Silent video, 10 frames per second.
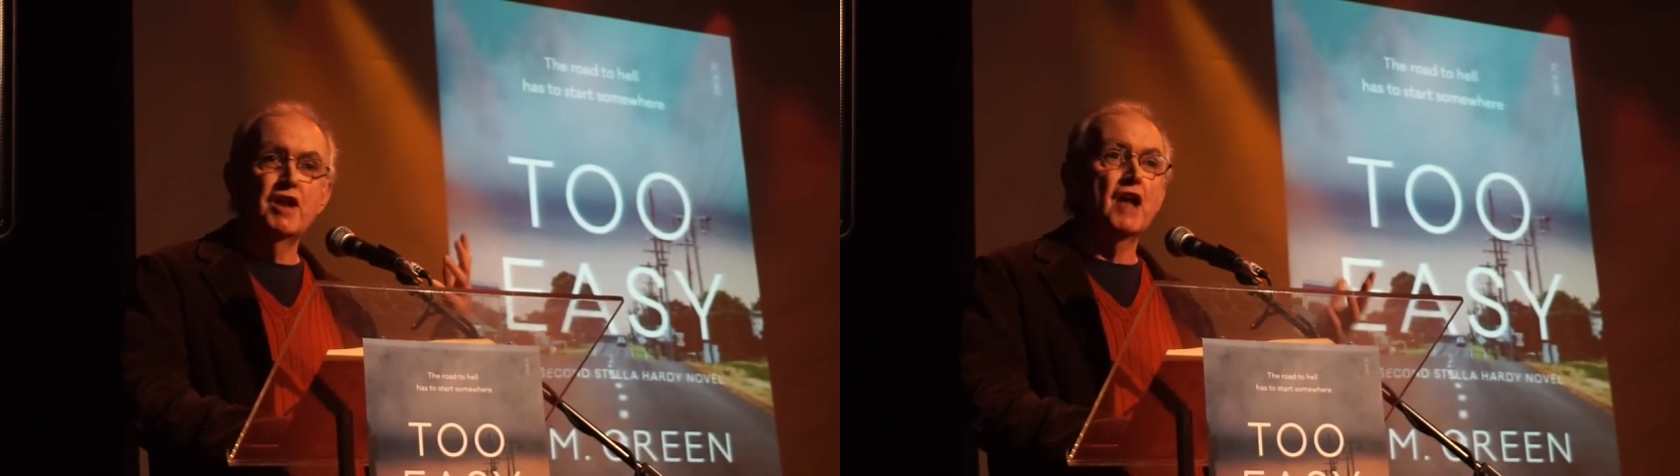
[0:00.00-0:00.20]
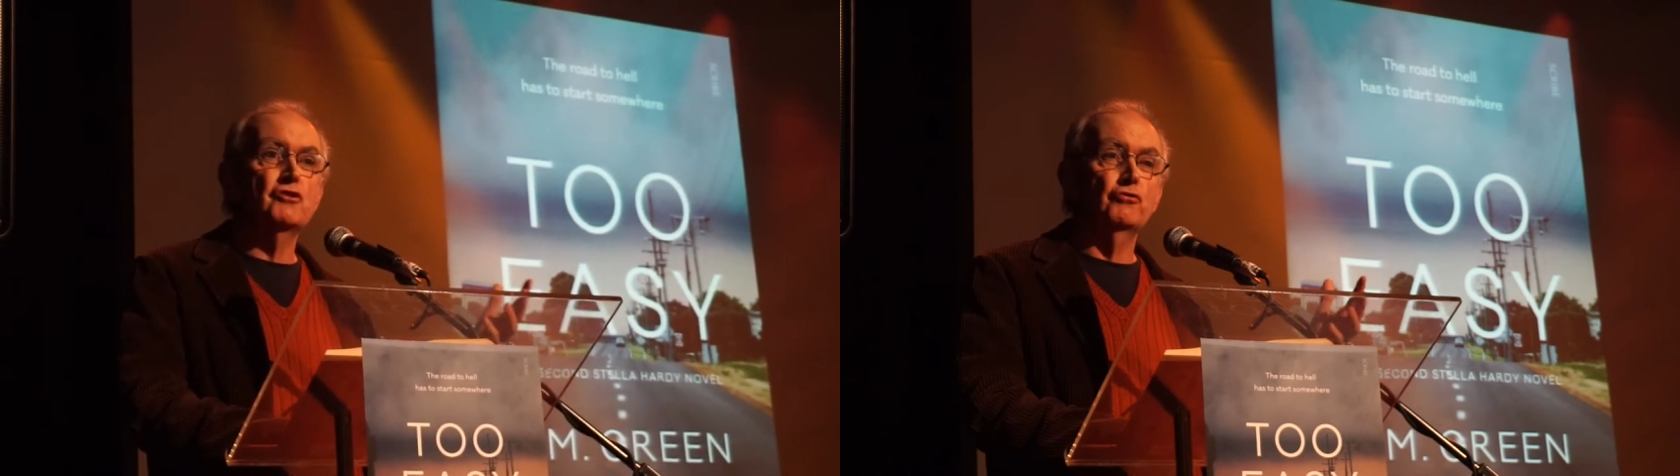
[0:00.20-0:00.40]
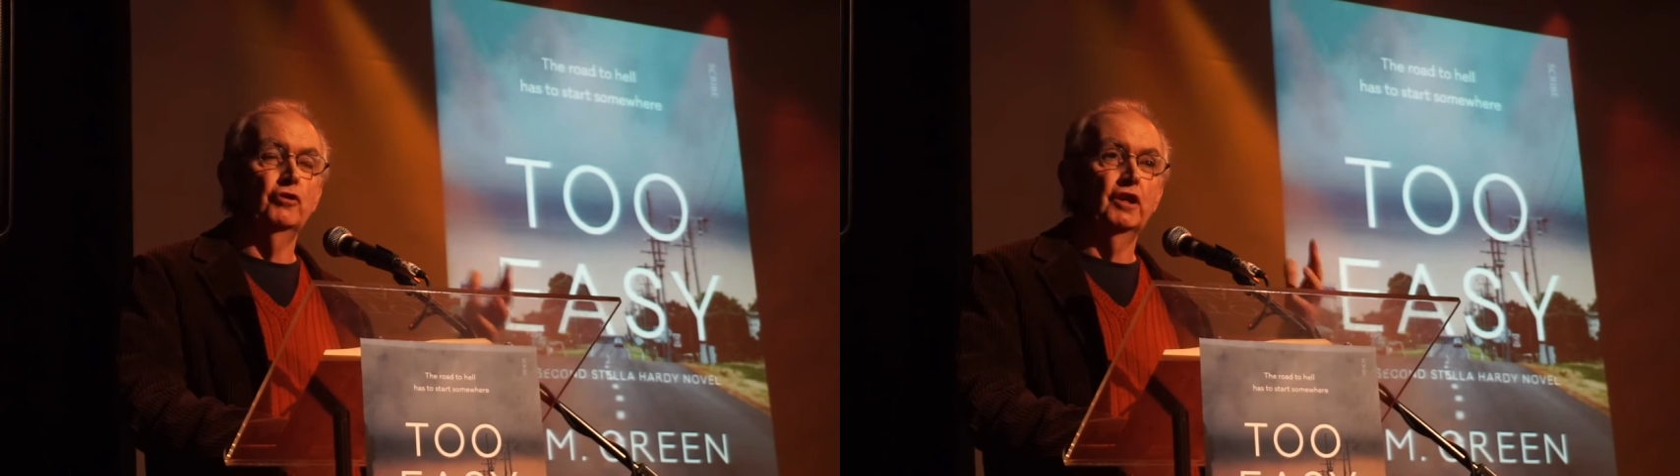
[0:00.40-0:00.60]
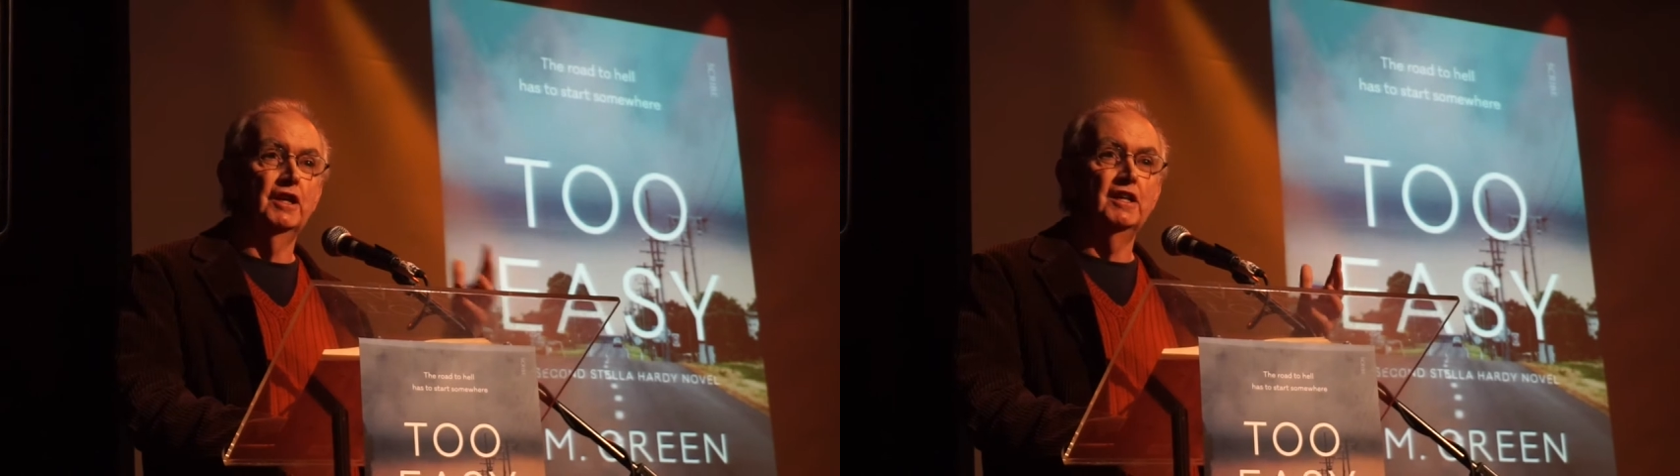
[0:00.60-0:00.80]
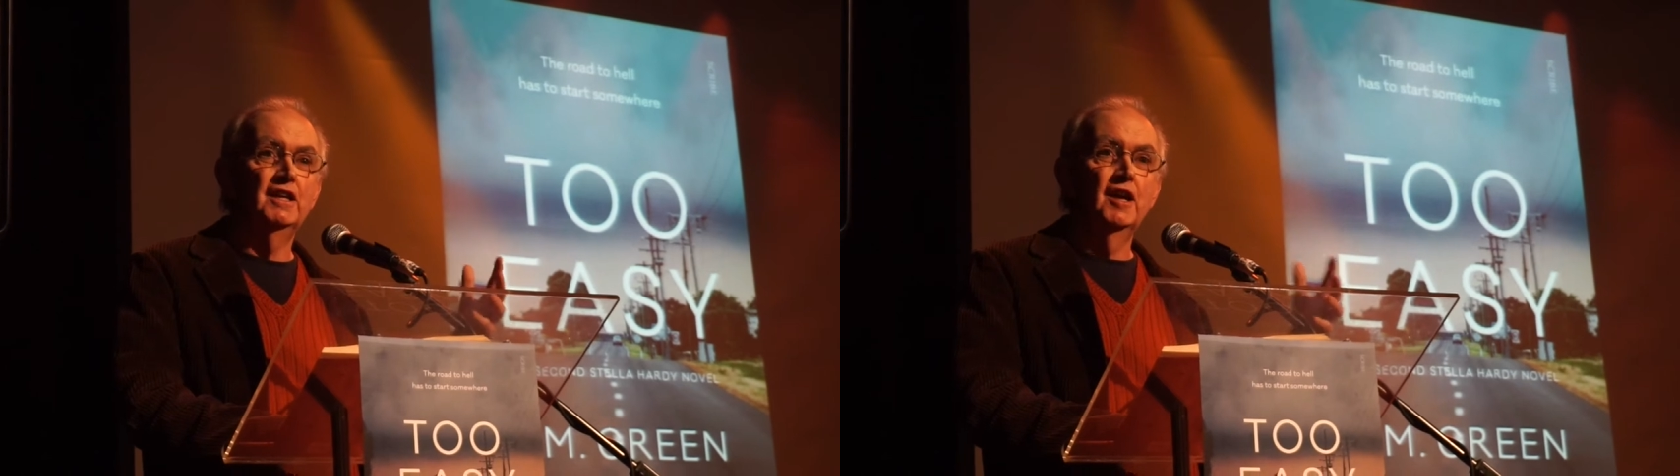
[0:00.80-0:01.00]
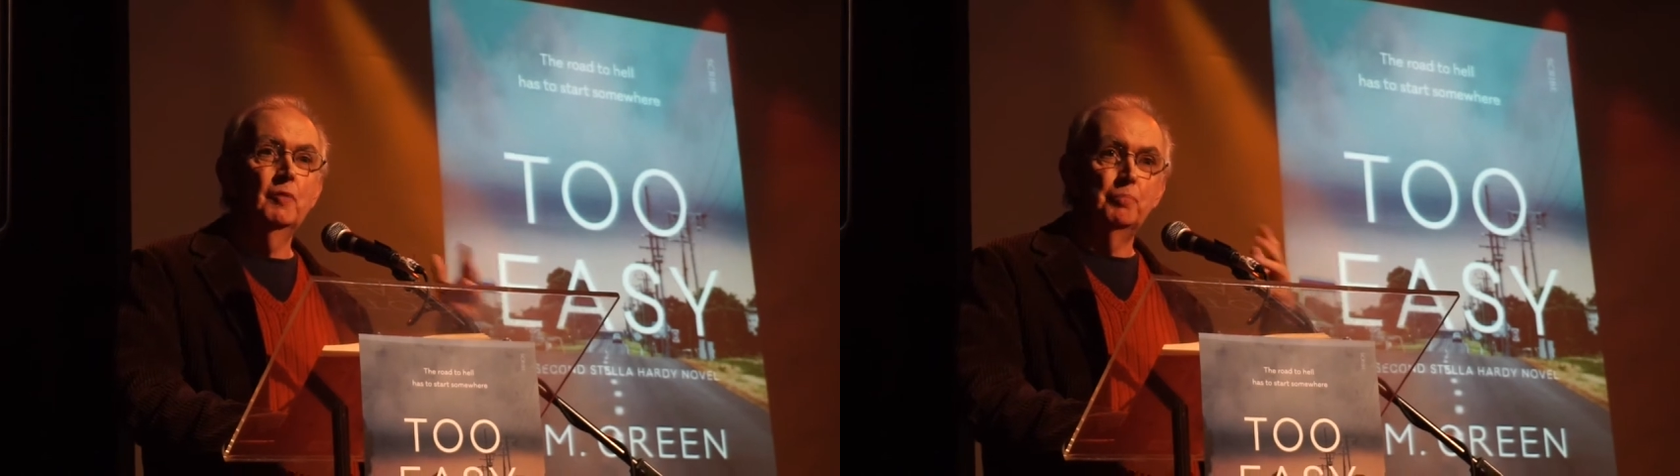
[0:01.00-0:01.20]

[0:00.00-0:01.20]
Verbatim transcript: naturally,